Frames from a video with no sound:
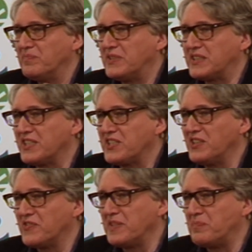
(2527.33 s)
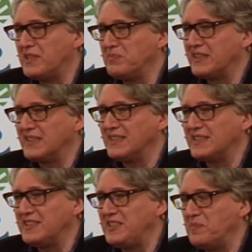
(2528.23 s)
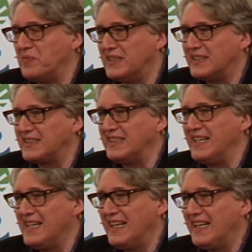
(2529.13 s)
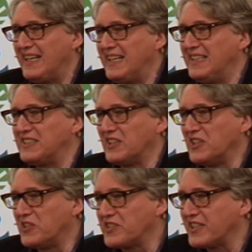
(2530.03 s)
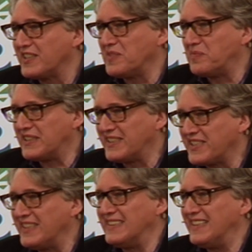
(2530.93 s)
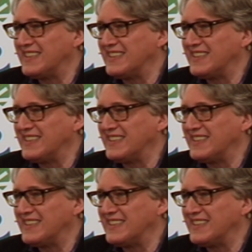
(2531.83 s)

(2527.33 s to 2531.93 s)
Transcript: position of Republicans and Tea Party is logical position.